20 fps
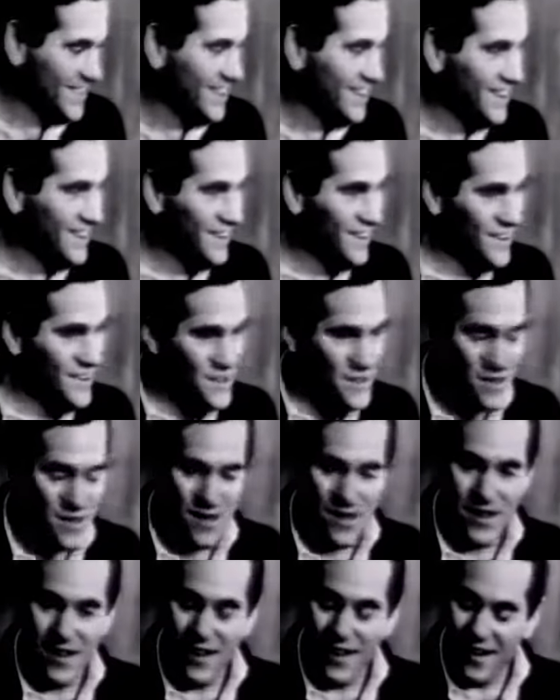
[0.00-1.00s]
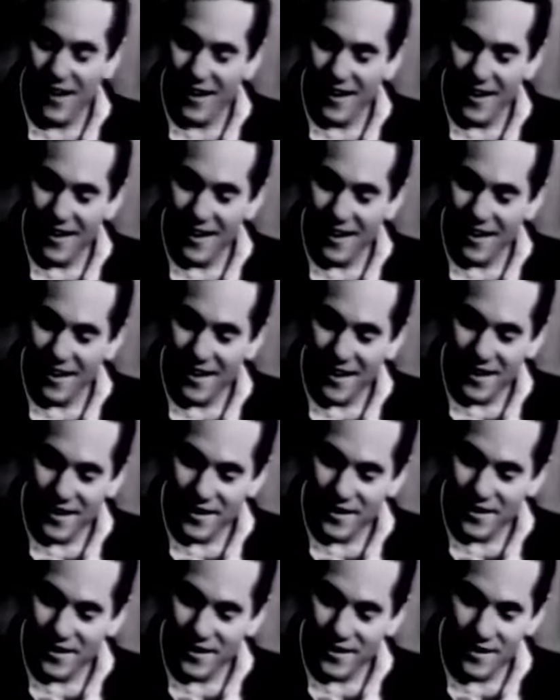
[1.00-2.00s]
but you haven't decided uh, on any
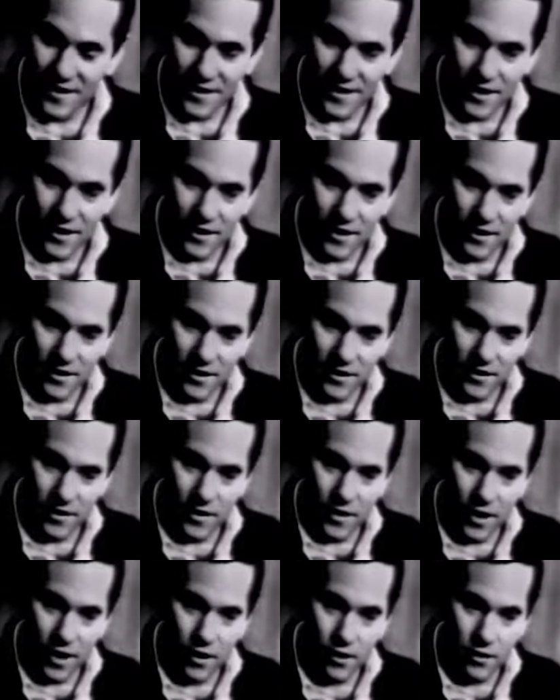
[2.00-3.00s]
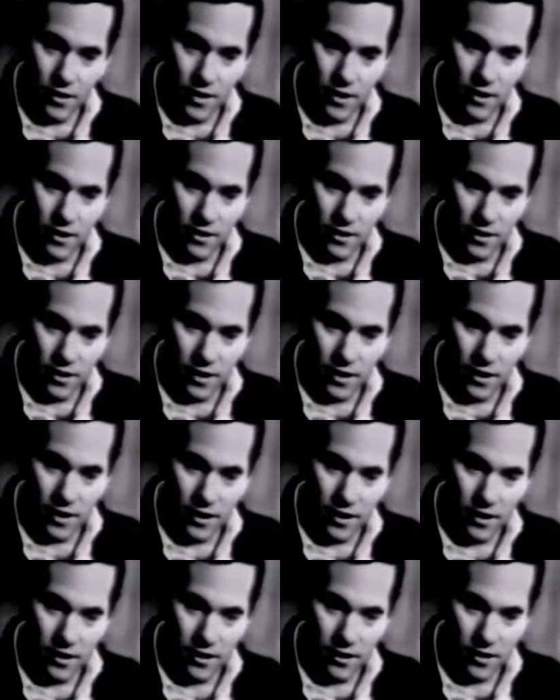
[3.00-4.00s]
one yet, is that it? No, we've
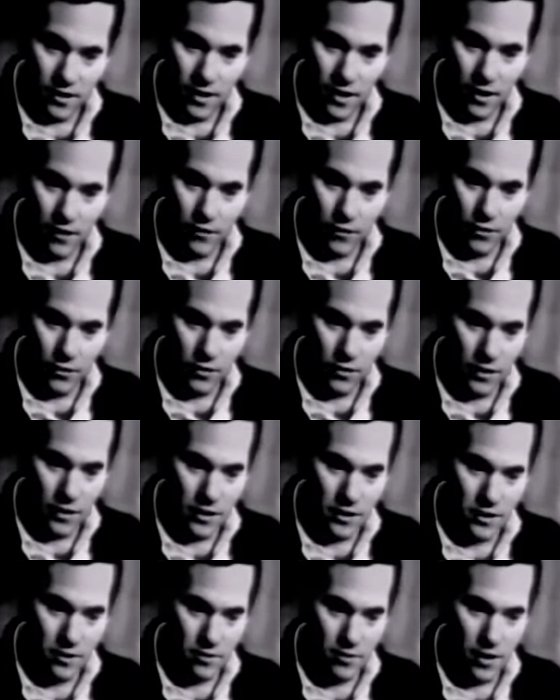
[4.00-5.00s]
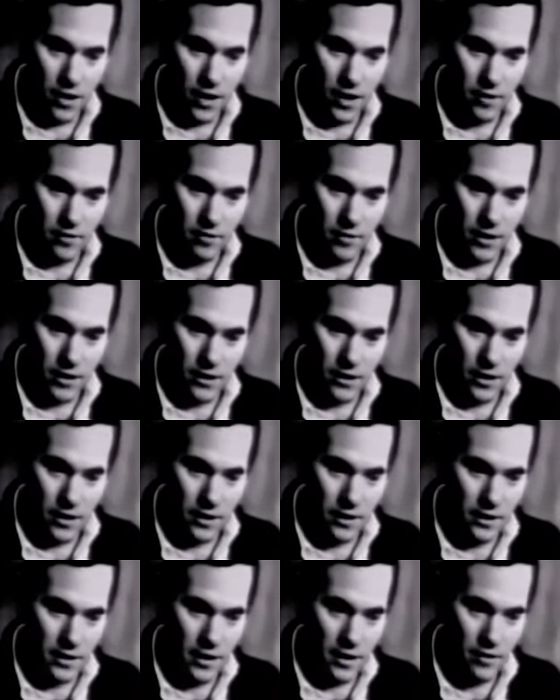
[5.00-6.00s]
uh, got a few things in mind, but
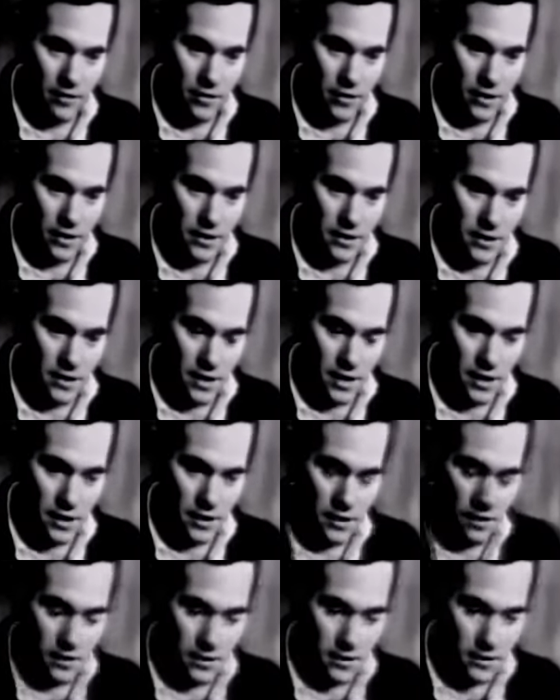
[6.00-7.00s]
nothing definite as yet.